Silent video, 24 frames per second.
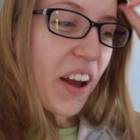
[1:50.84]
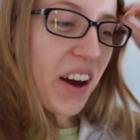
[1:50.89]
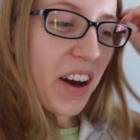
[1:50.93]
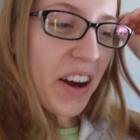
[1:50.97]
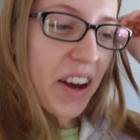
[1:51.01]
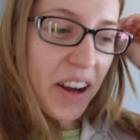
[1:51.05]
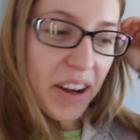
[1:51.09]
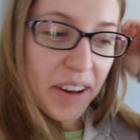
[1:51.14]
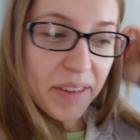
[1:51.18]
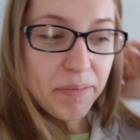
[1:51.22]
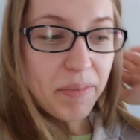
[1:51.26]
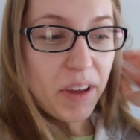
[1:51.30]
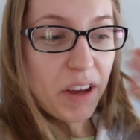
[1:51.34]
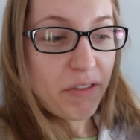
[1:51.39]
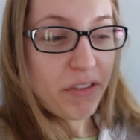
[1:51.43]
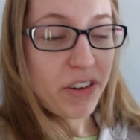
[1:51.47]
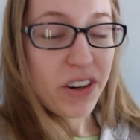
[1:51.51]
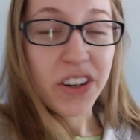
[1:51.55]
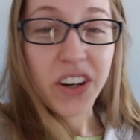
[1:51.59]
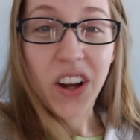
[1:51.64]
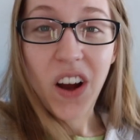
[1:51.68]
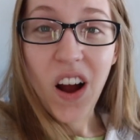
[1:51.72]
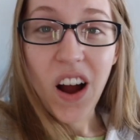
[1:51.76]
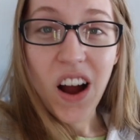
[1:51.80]
If
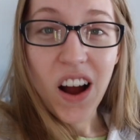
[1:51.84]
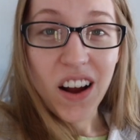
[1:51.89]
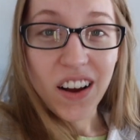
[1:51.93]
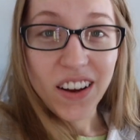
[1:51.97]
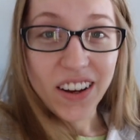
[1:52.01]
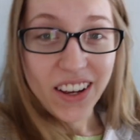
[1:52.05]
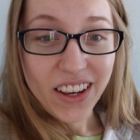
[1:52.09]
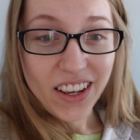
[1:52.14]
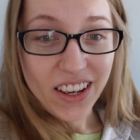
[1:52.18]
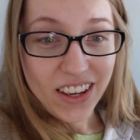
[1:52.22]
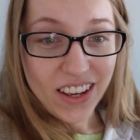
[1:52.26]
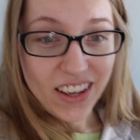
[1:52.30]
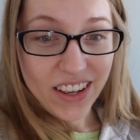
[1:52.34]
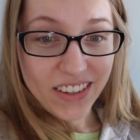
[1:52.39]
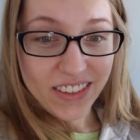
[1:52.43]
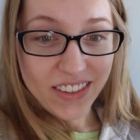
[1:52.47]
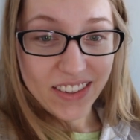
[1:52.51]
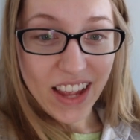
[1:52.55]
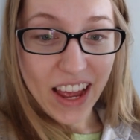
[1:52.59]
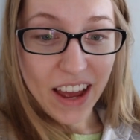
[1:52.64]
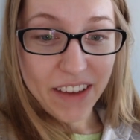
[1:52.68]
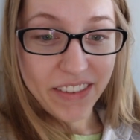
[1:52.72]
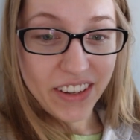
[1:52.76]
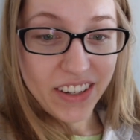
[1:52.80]
your dog
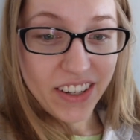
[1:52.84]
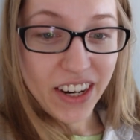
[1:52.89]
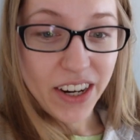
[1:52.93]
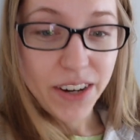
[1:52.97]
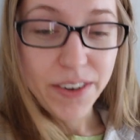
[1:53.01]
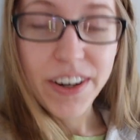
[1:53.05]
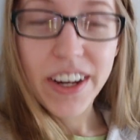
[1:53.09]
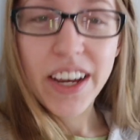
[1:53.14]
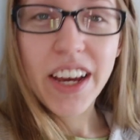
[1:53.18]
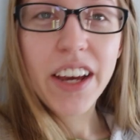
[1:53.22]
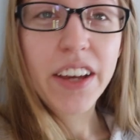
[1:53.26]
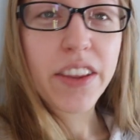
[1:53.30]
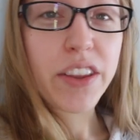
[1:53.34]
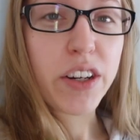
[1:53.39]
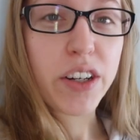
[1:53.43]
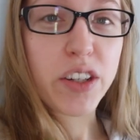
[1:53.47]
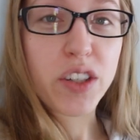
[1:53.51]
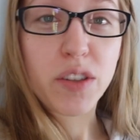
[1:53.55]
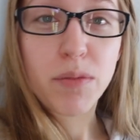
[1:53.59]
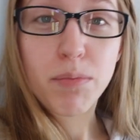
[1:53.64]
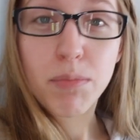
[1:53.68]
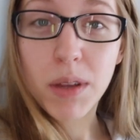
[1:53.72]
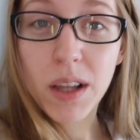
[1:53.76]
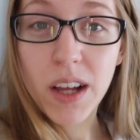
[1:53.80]
is having diarrhea,
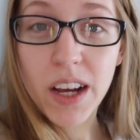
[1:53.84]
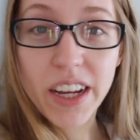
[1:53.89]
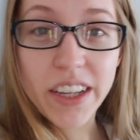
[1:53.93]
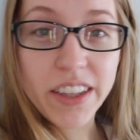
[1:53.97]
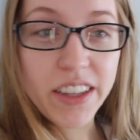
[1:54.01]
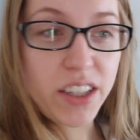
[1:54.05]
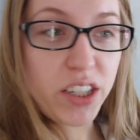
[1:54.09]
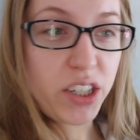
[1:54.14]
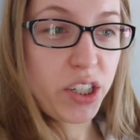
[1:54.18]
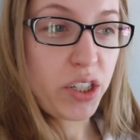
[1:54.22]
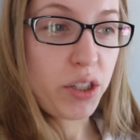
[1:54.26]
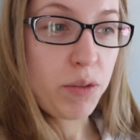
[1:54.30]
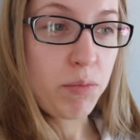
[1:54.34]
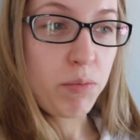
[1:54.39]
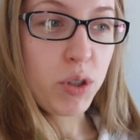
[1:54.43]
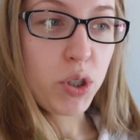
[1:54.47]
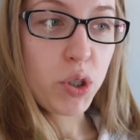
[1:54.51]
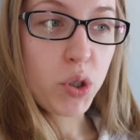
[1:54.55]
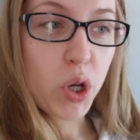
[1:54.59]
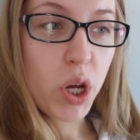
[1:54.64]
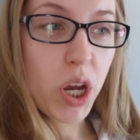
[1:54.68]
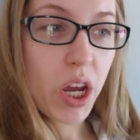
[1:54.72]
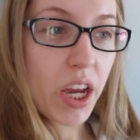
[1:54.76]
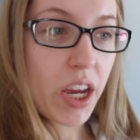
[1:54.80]
there's blood, there's
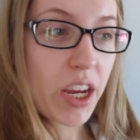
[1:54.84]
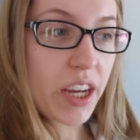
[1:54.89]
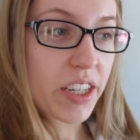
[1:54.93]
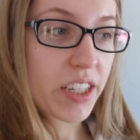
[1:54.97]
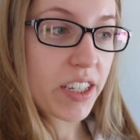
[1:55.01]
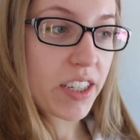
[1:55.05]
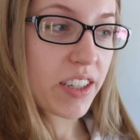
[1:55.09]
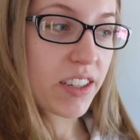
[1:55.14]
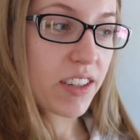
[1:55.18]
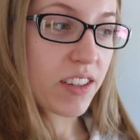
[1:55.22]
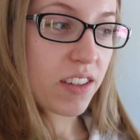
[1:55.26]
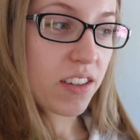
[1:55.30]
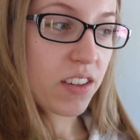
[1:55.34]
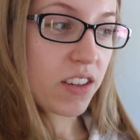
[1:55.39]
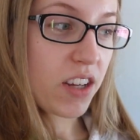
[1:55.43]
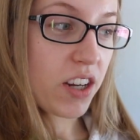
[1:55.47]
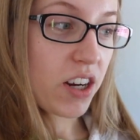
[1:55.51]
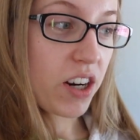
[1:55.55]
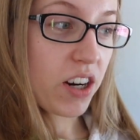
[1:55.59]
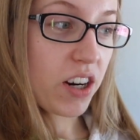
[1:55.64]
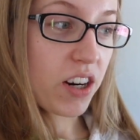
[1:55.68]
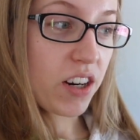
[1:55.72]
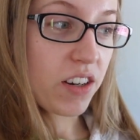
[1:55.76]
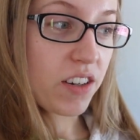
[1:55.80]
mucus,
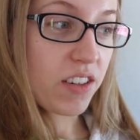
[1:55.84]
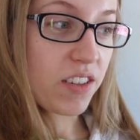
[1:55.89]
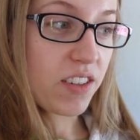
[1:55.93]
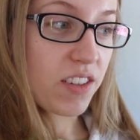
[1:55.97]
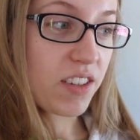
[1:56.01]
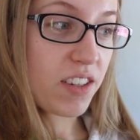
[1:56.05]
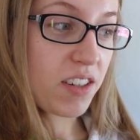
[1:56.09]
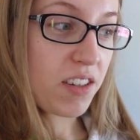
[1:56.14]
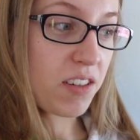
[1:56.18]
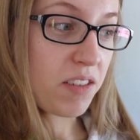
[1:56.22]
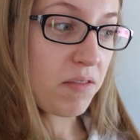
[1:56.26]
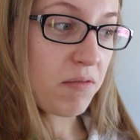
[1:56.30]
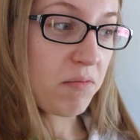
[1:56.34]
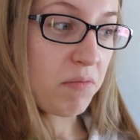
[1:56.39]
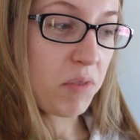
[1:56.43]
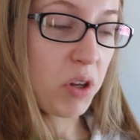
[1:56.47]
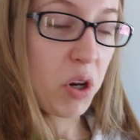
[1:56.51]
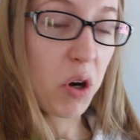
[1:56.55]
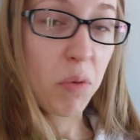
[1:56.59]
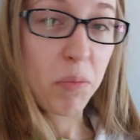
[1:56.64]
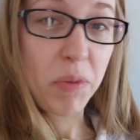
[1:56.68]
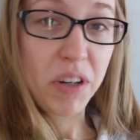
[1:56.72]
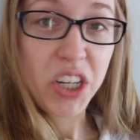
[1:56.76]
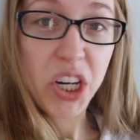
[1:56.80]
there's
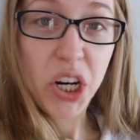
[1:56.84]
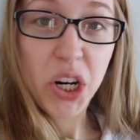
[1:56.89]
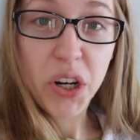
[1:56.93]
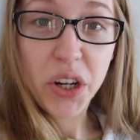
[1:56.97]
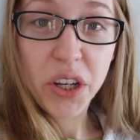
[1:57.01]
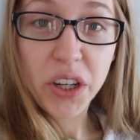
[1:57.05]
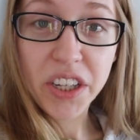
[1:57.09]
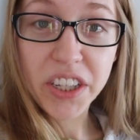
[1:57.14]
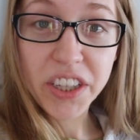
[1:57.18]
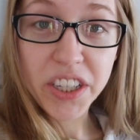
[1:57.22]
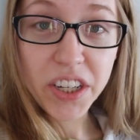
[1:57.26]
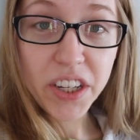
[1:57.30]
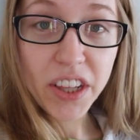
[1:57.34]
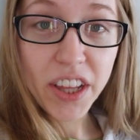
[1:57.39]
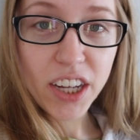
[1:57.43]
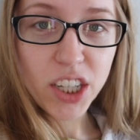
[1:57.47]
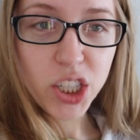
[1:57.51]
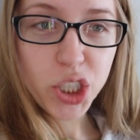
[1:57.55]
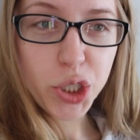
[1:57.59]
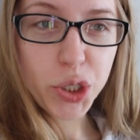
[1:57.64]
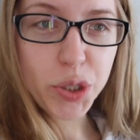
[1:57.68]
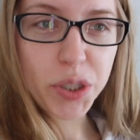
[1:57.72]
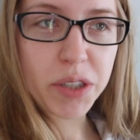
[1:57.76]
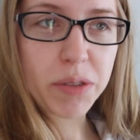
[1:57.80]
material in there
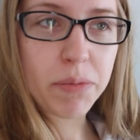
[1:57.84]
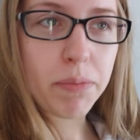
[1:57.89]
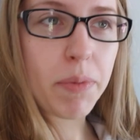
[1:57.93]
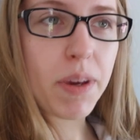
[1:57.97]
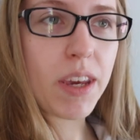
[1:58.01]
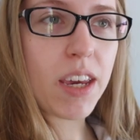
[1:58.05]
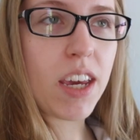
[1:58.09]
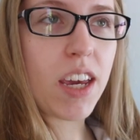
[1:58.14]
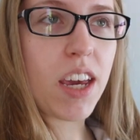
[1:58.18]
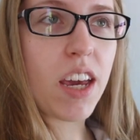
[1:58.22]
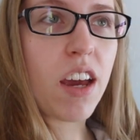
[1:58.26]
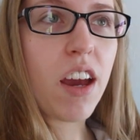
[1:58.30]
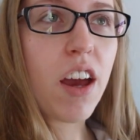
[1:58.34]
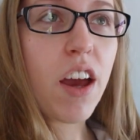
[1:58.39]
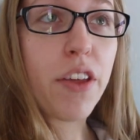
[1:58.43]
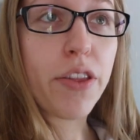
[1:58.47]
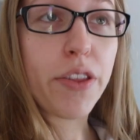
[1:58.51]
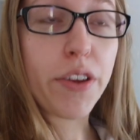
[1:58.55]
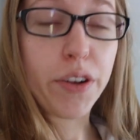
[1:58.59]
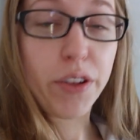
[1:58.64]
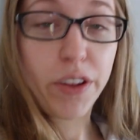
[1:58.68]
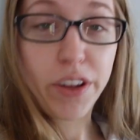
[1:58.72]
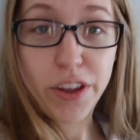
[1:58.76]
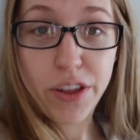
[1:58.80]
that shouldn't be.
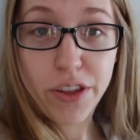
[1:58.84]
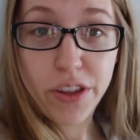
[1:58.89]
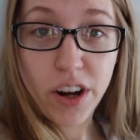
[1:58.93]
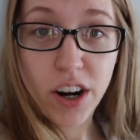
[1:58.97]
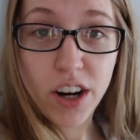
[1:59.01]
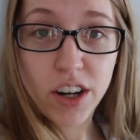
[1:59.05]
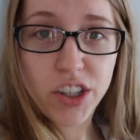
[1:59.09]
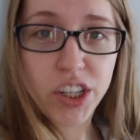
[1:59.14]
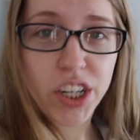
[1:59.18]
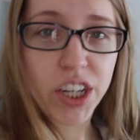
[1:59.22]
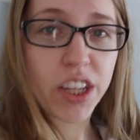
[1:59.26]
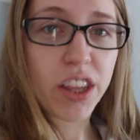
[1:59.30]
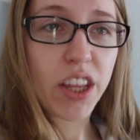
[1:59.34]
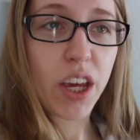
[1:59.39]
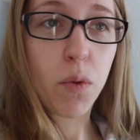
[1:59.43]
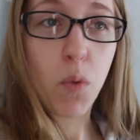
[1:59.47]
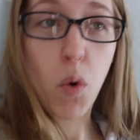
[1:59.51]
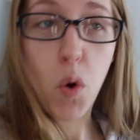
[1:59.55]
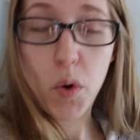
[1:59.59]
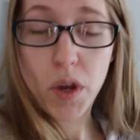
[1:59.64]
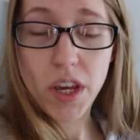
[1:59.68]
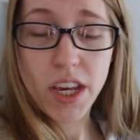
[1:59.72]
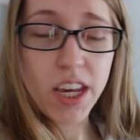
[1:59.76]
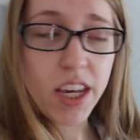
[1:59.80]
They're lethargic, they
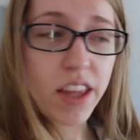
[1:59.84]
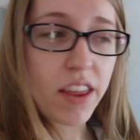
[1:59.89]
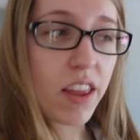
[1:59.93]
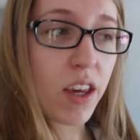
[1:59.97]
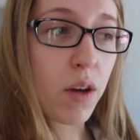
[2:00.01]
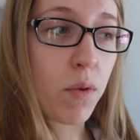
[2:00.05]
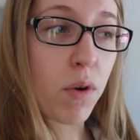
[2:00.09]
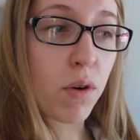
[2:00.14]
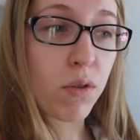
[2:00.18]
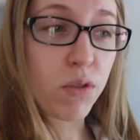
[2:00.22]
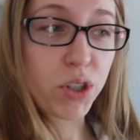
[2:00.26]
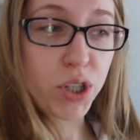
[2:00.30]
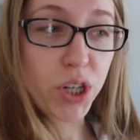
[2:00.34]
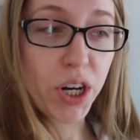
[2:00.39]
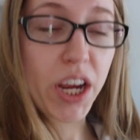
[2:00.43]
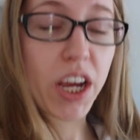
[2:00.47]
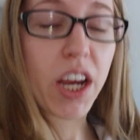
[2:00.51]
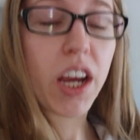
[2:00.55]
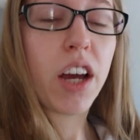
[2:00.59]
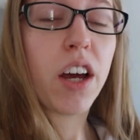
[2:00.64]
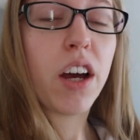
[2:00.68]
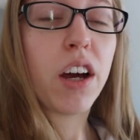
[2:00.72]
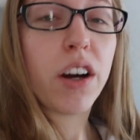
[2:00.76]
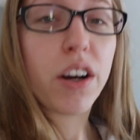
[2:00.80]
won't eat, they won't
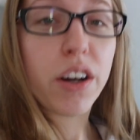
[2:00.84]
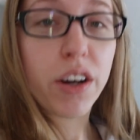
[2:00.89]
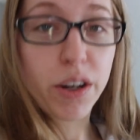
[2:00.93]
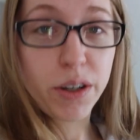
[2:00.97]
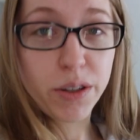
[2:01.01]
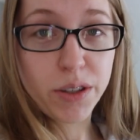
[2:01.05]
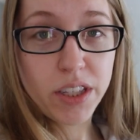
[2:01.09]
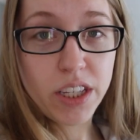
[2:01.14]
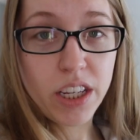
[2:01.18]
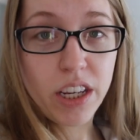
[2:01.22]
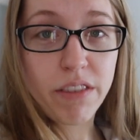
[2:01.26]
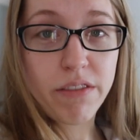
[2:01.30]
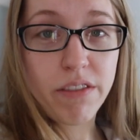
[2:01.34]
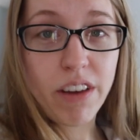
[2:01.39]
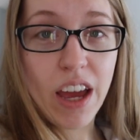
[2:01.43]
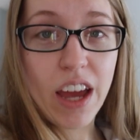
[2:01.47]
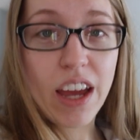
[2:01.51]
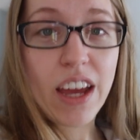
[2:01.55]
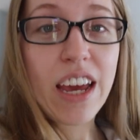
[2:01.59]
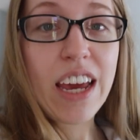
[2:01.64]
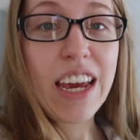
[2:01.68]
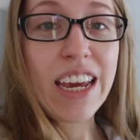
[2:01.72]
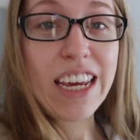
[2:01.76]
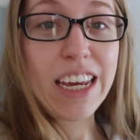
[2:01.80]
drink. Go see a
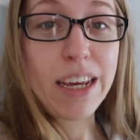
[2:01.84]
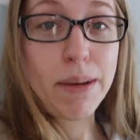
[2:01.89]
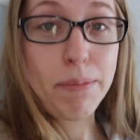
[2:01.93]
vet